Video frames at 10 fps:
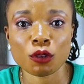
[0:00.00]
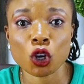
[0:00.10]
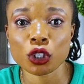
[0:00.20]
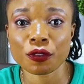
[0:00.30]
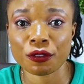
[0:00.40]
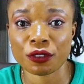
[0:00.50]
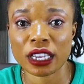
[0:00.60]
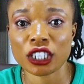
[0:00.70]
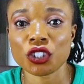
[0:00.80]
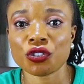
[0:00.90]
because of
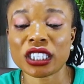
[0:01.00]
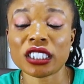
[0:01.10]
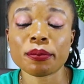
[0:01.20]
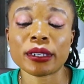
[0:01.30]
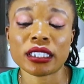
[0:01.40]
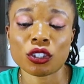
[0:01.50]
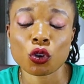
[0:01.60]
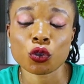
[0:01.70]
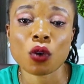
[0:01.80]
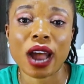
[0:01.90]
inflation, Treasury Bill is
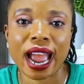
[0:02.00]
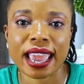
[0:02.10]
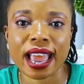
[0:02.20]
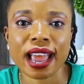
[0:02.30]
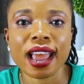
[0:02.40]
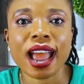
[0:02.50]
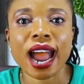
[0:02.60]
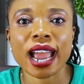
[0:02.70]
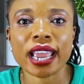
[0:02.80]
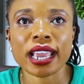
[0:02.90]
also higher.
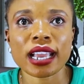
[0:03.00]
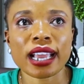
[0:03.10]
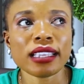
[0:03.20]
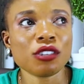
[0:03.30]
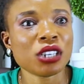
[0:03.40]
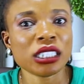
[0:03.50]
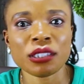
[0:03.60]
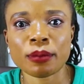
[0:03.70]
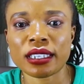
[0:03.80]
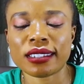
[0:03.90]
I think Treasury
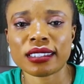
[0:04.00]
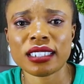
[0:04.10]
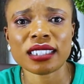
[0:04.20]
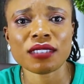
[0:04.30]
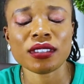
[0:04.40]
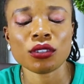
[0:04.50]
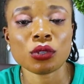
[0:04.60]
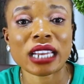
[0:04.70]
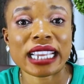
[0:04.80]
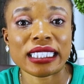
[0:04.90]
Bill is either 17 to
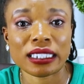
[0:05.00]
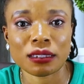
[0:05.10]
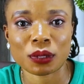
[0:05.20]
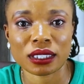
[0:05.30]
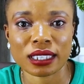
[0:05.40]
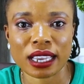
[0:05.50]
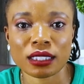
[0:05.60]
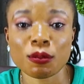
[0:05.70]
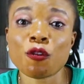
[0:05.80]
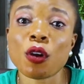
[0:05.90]
19%.
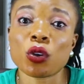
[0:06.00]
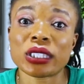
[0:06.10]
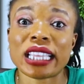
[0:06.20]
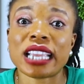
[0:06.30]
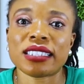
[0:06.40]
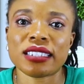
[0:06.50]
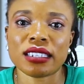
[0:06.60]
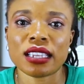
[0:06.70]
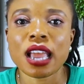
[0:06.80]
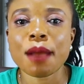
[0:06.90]
Before it was
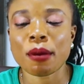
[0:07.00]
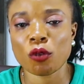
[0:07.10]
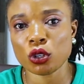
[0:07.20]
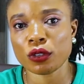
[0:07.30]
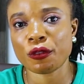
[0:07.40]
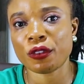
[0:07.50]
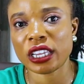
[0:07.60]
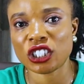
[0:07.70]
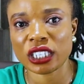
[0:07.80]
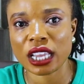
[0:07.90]
13, but because of
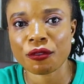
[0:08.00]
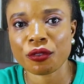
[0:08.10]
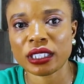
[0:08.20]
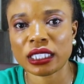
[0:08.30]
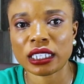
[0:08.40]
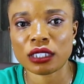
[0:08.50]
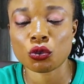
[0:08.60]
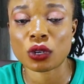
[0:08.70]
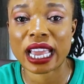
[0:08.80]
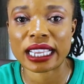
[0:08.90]
inflation, they have raised it
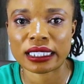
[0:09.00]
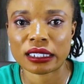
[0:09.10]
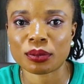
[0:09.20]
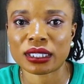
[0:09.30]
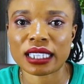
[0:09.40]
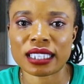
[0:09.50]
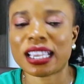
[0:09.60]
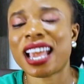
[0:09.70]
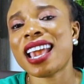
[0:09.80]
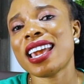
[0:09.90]
to 19%.
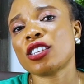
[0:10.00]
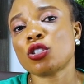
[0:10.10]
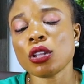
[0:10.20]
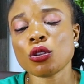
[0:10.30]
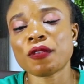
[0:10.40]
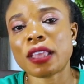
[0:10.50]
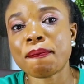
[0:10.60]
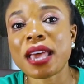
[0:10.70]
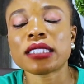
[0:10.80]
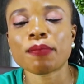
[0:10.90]
It's not of the
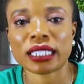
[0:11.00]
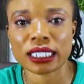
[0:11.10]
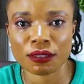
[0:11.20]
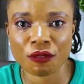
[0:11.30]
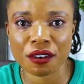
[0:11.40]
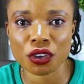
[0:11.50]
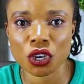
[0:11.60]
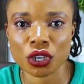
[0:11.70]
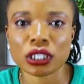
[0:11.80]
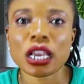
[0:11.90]
best, but it's very
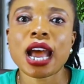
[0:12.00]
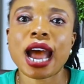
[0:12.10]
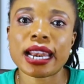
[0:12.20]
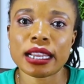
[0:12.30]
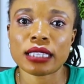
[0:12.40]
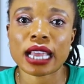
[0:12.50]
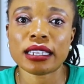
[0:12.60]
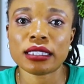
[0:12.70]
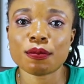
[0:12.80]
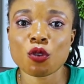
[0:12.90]
good at
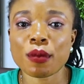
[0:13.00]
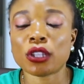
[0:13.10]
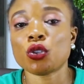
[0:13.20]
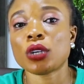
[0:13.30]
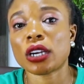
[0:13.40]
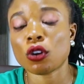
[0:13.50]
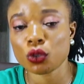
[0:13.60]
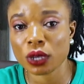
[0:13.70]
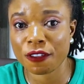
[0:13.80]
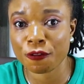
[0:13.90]
this moment. You can
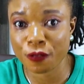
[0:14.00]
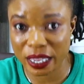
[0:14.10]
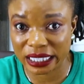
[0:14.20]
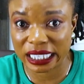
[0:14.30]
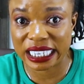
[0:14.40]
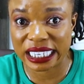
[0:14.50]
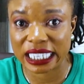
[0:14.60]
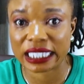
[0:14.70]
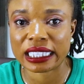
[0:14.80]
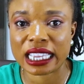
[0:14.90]
also invest in
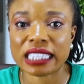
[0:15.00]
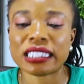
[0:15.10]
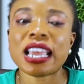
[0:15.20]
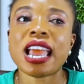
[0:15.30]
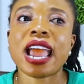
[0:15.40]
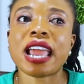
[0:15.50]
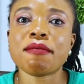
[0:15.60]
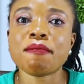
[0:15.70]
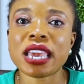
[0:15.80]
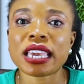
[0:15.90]
these things
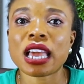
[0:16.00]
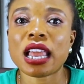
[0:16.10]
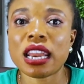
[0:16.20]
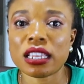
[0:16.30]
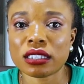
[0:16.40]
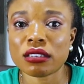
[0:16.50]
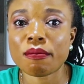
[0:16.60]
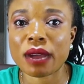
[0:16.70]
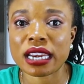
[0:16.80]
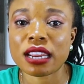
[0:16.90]
and make a little
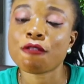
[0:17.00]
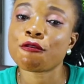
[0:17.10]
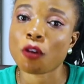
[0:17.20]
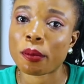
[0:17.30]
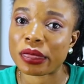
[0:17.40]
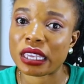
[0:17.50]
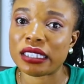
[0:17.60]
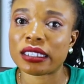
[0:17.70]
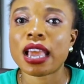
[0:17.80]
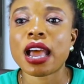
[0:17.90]
money from
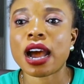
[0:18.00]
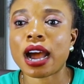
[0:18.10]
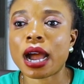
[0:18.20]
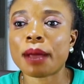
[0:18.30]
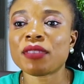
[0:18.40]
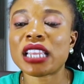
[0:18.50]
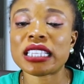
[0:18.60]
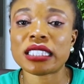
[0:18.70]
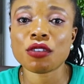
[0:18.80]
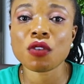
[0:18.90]
these.
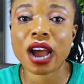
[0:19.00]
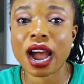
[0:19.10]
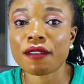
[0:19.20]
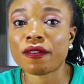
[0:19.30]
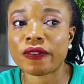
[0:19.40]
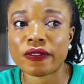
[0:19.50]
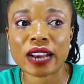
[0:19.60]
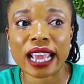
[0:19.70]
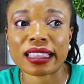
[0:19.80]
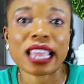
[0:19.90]
Let's say you have
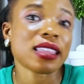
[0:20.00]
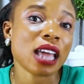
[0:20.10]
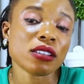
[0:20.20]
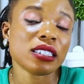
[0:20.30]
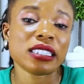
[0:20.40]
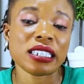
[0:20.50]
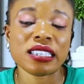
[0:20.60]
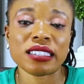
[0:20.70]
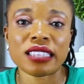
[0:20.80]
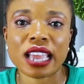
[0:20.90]
like 10,000
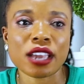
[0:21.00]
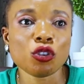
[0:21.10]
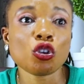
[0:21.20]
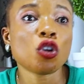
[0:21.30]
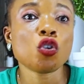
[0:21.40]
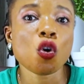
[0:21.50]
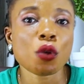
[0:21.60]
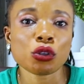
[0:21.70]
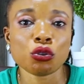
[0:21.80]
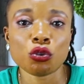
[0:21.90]
cedis there. You don't know
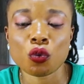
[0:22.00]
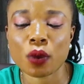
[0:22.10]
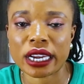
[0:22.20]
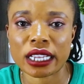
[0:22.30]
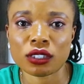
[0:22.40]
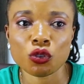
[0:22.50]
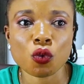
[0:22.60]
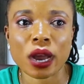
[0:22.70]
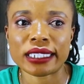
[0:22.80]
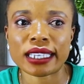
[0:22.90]
what to do with it. You
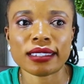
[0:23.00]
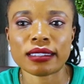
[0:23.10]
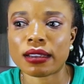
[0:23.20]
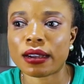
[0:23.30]
are just